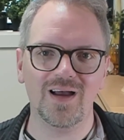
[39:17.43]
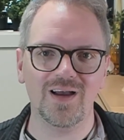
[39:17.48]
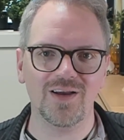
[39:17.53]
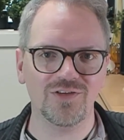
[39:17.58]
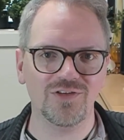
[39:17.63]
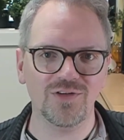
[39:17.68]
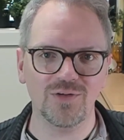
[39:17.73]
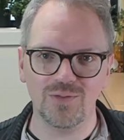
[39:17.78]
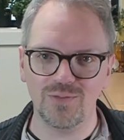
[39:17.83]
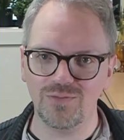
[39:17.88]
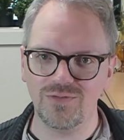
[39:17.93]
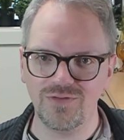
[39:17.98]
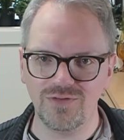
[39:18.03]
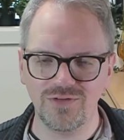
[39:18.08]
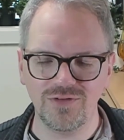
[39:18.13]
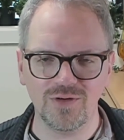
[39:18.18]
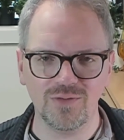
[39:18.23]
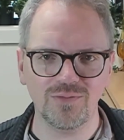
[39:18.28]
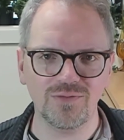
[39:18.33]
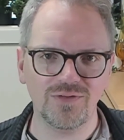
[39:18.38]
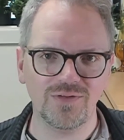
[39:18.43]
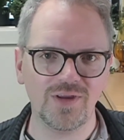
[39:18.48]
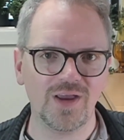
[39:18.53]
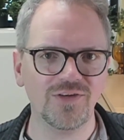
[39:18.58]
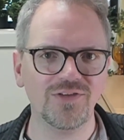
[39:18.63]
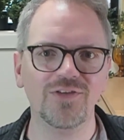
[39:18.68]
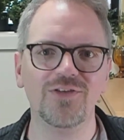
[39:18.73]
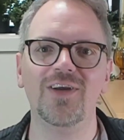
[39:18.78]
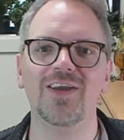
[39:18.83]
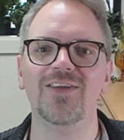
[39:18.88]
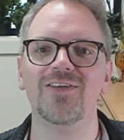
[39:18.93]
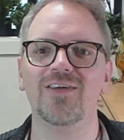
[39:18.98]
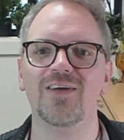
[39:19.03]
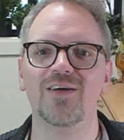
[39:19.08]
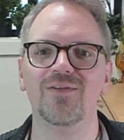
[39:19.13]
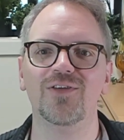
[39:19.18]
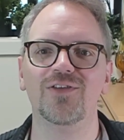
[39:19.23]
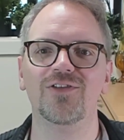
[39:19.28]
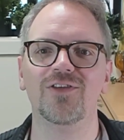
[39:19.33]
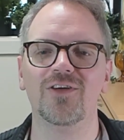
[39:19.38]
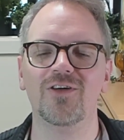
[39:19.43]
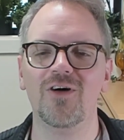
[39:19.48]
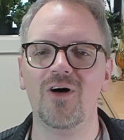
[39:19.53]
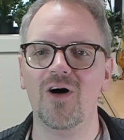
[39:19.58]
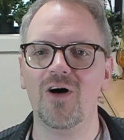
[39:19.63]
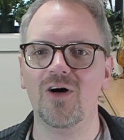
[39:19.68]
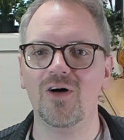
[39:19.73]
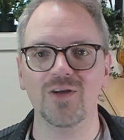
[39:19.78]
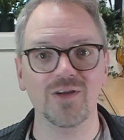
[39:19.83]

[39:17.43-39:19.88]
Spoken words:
So don't hesitate to give us a call.